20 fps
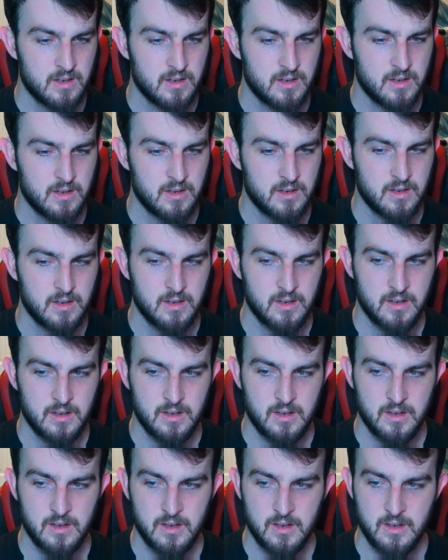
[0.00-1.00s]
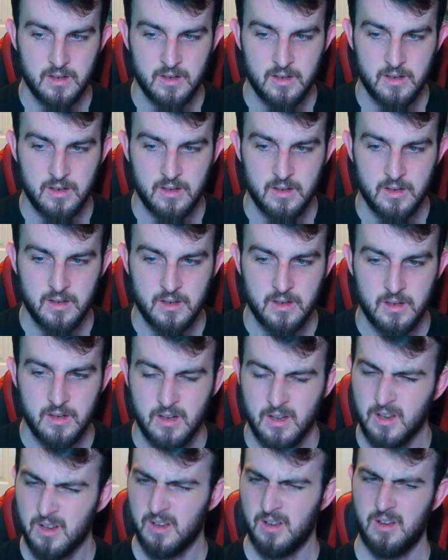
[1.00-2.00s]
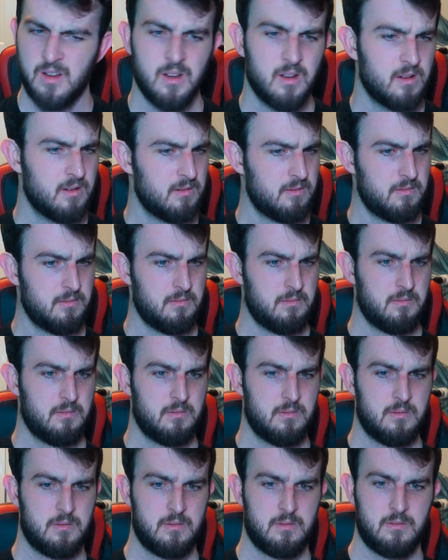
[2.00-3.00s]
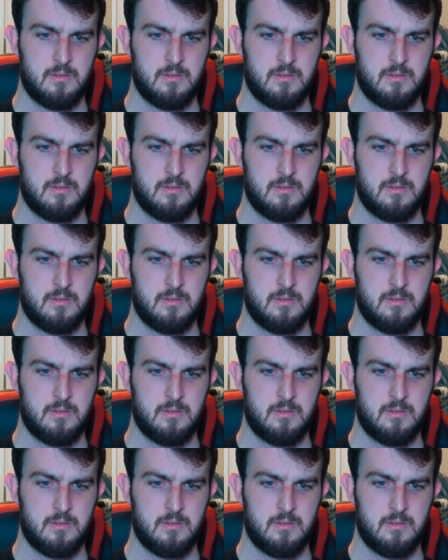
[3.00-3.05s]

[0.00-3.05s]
Nothing is said.